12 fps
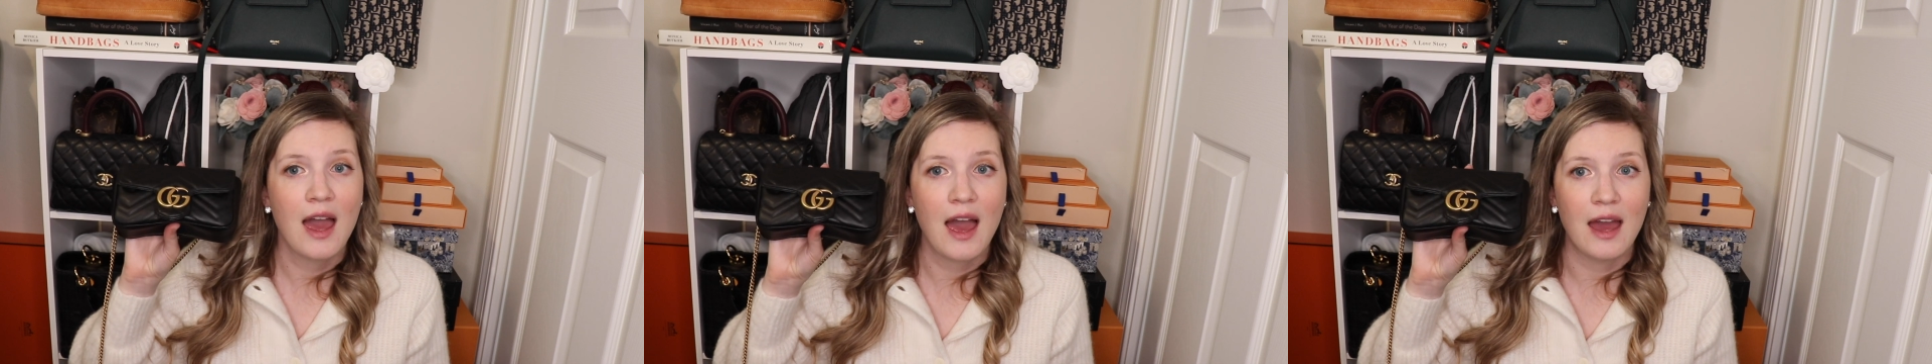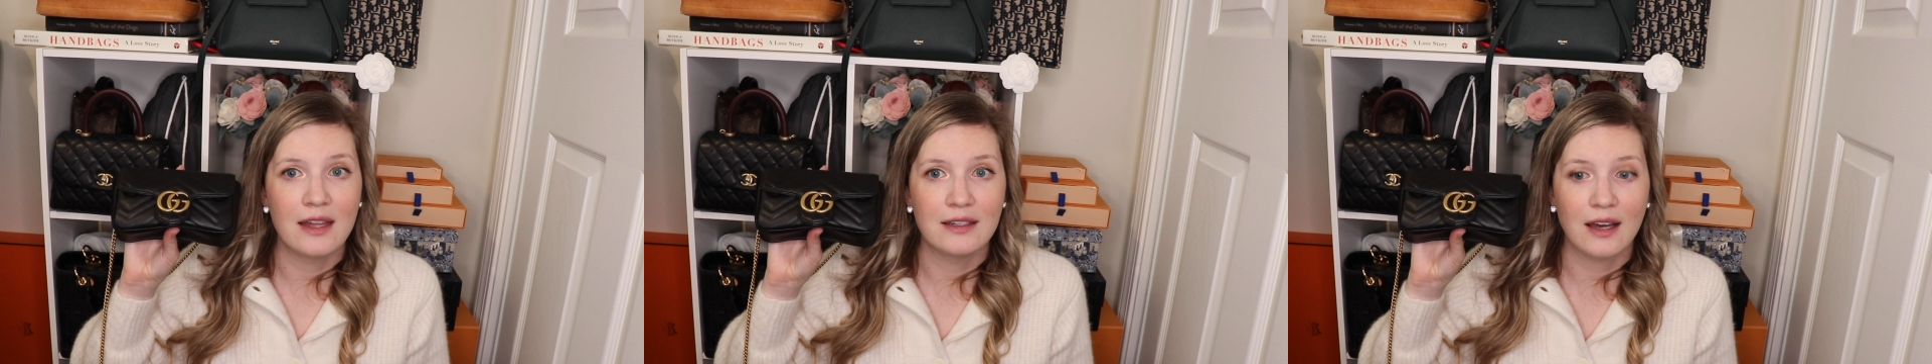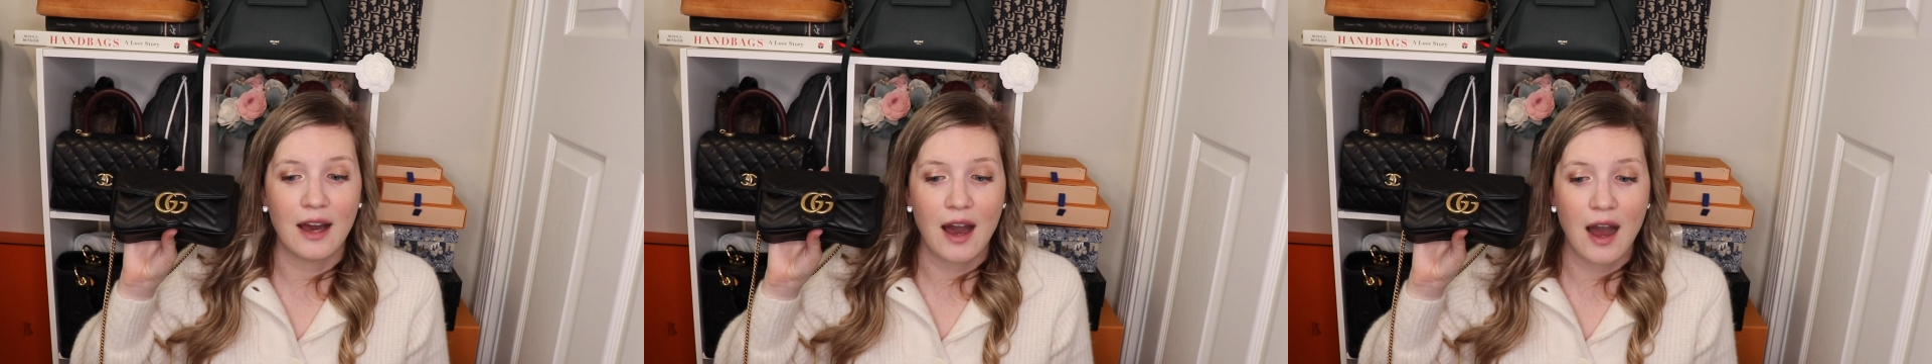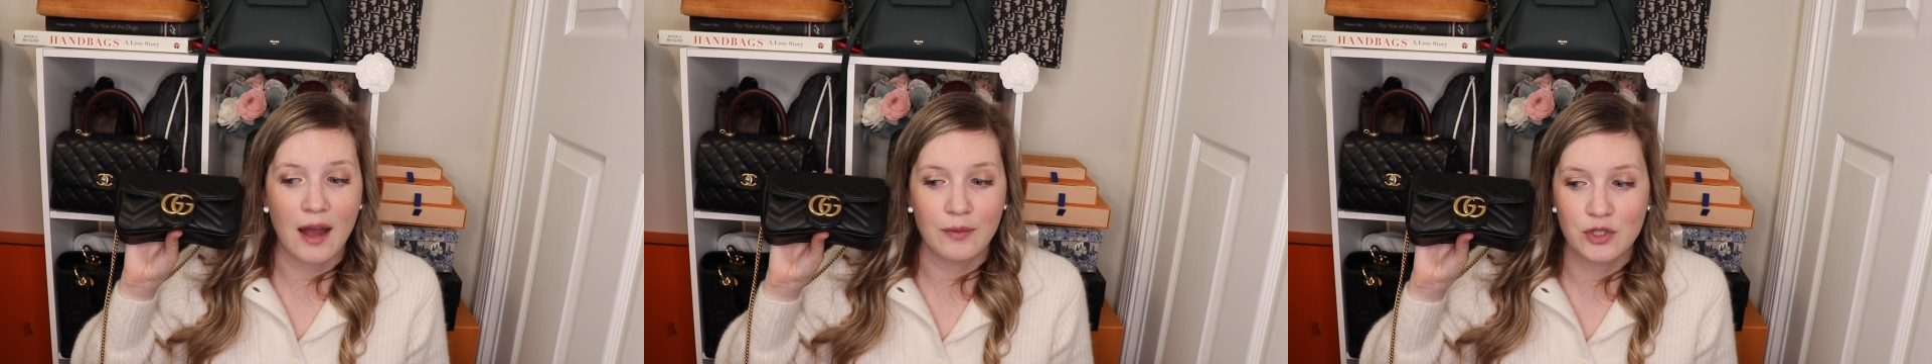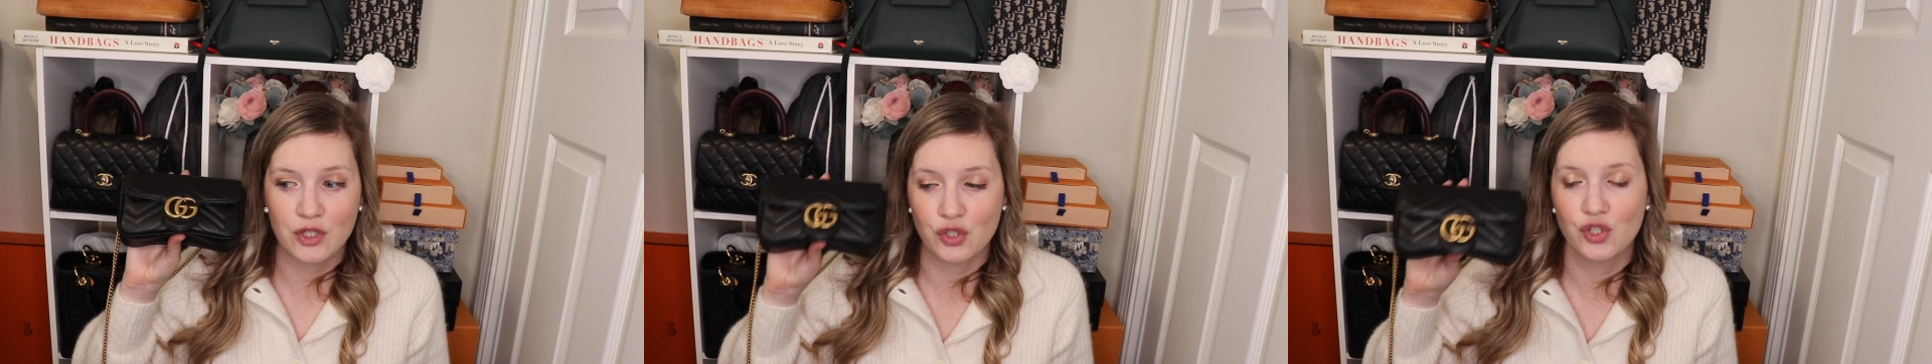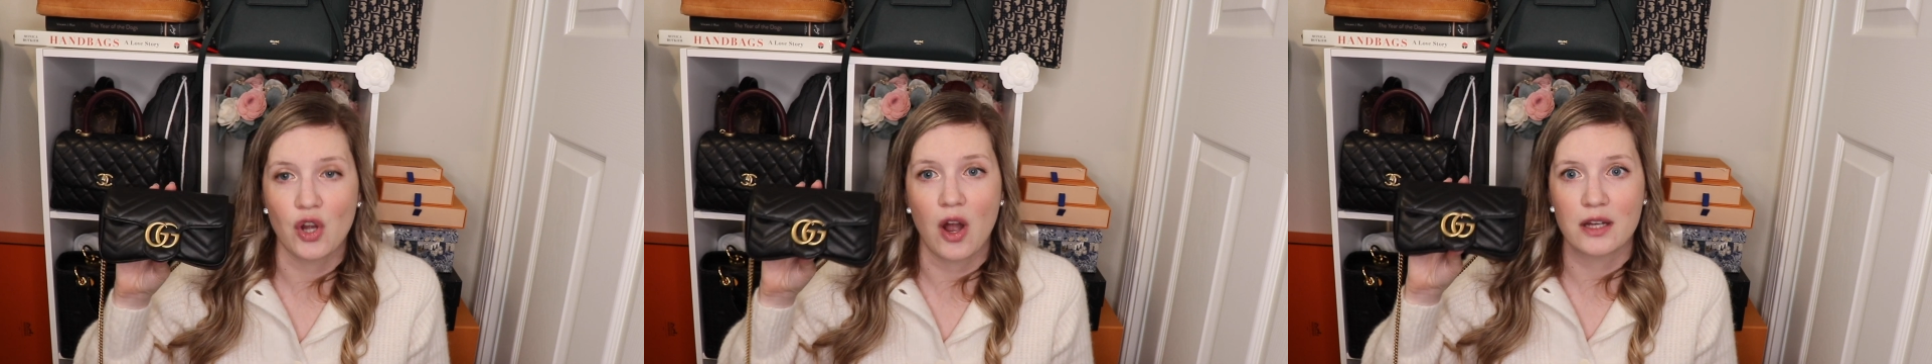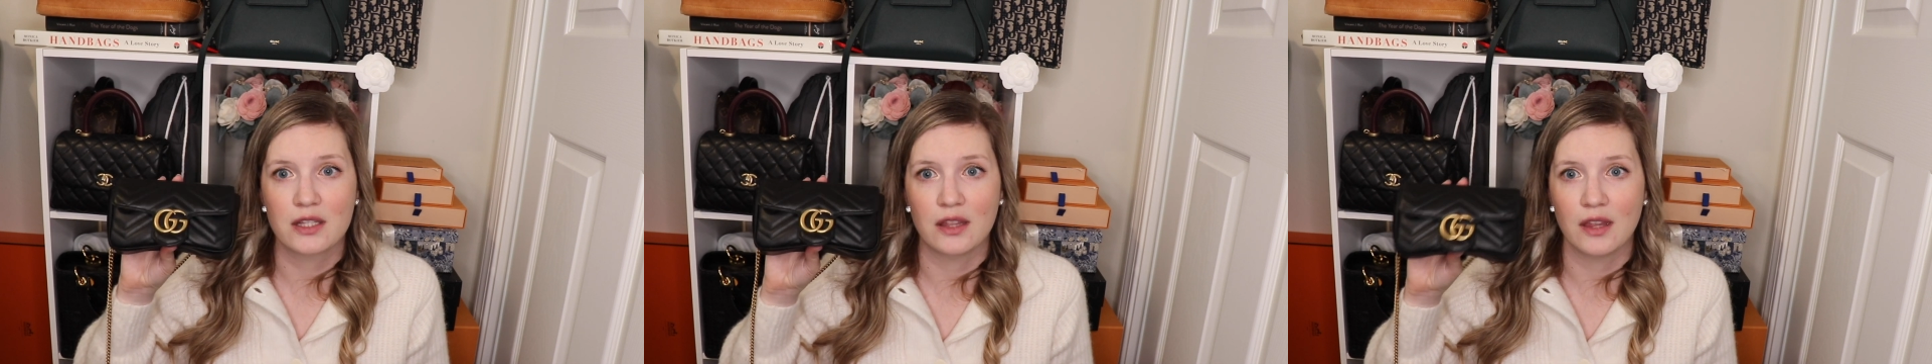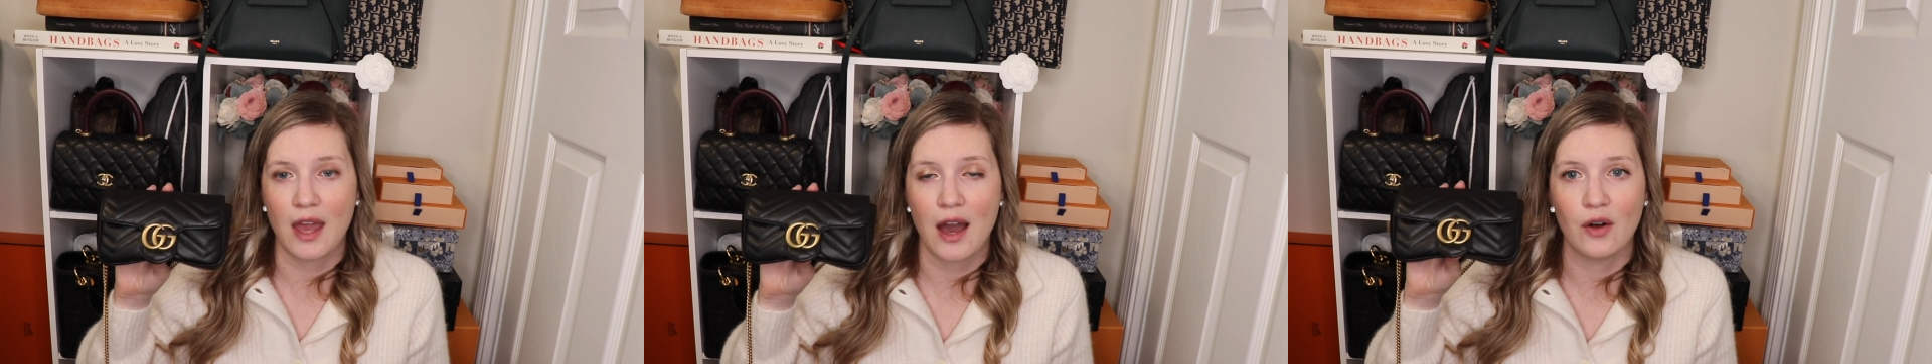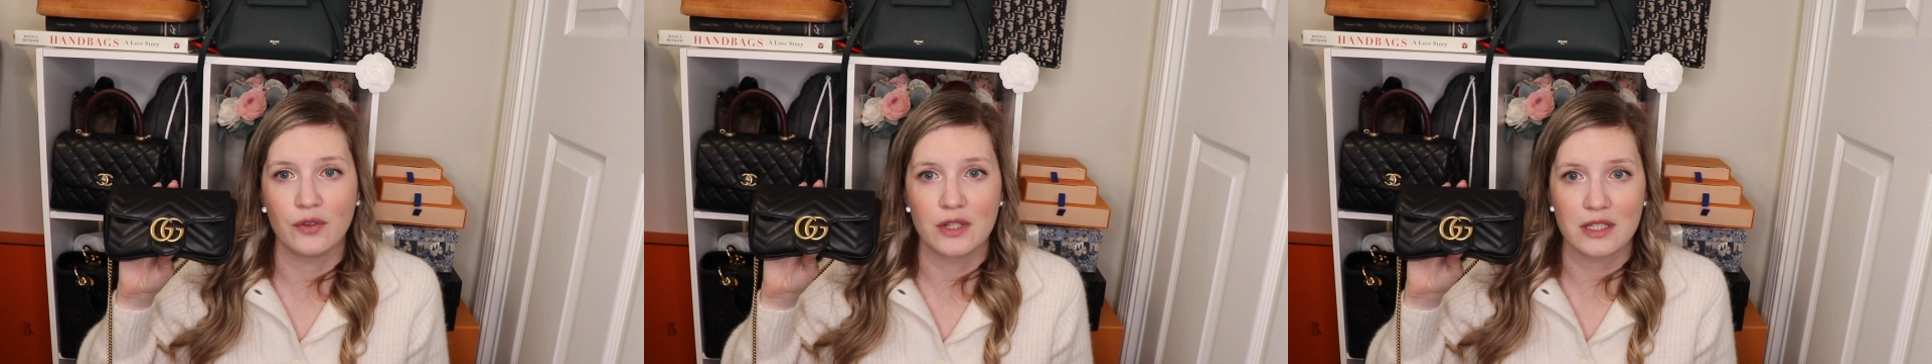and I was just shocked that they held